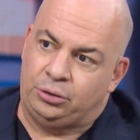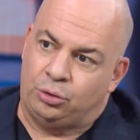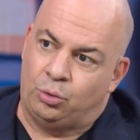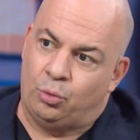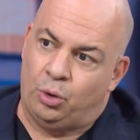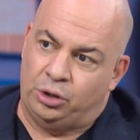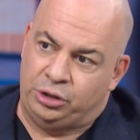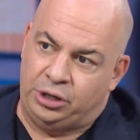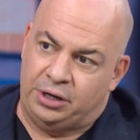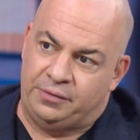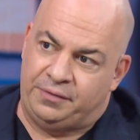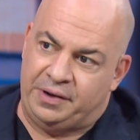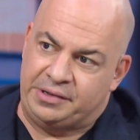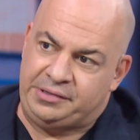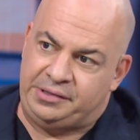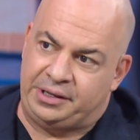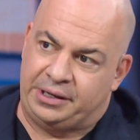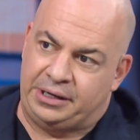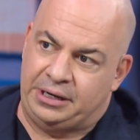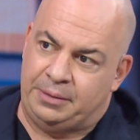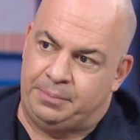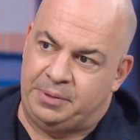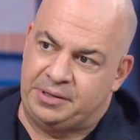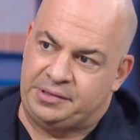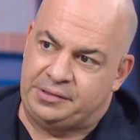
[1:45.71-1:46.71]
when you're investing
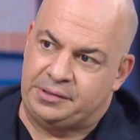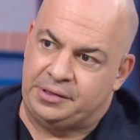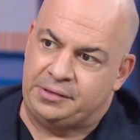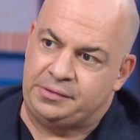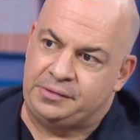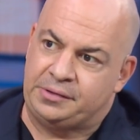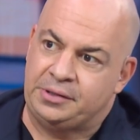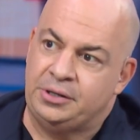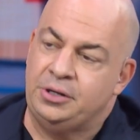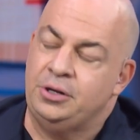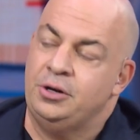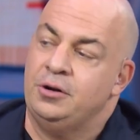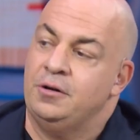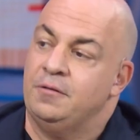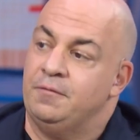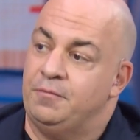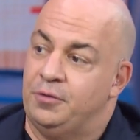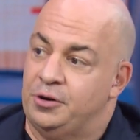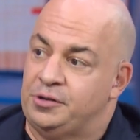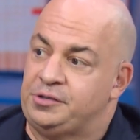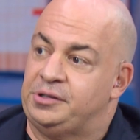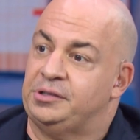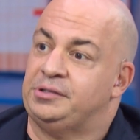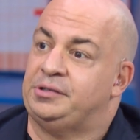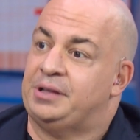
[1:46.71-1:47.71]
in a business
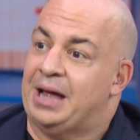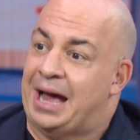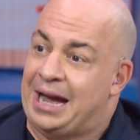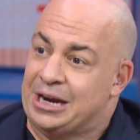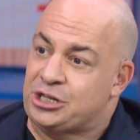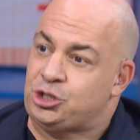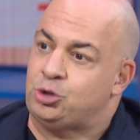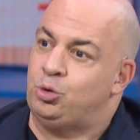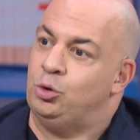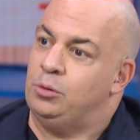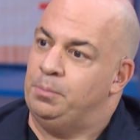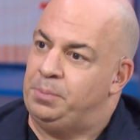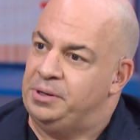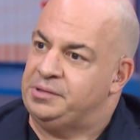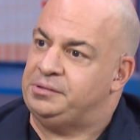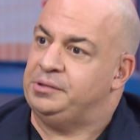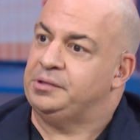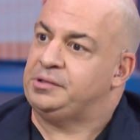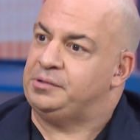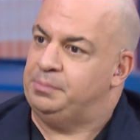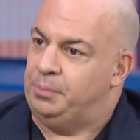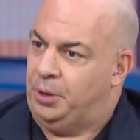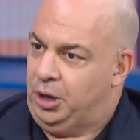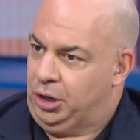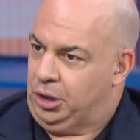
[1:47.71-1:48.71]
versus the actual
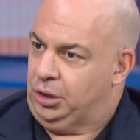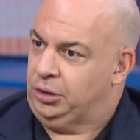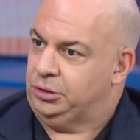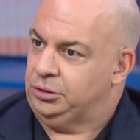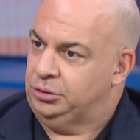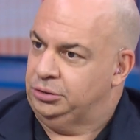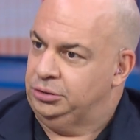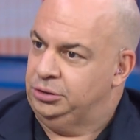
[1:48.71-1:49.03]
business model?